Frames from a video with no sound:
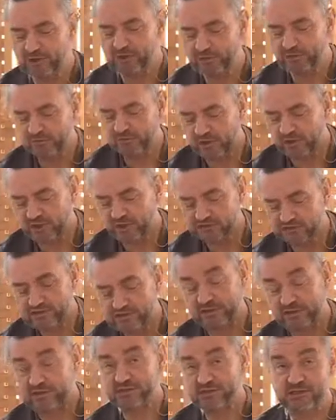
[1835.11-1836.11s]

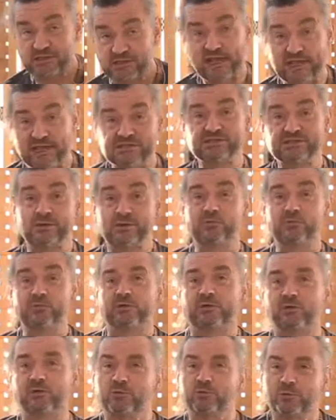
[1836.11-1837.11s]
And so it is as
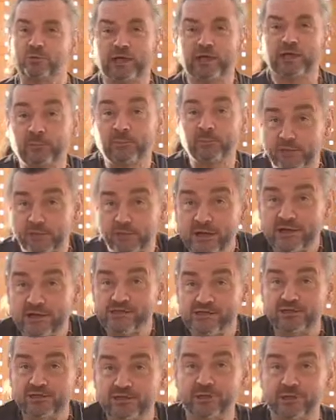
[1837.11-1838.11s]
something that can be
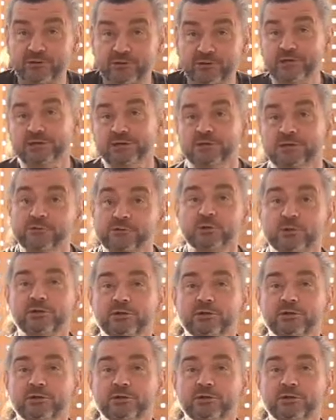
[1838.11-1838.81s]
applied to yoga,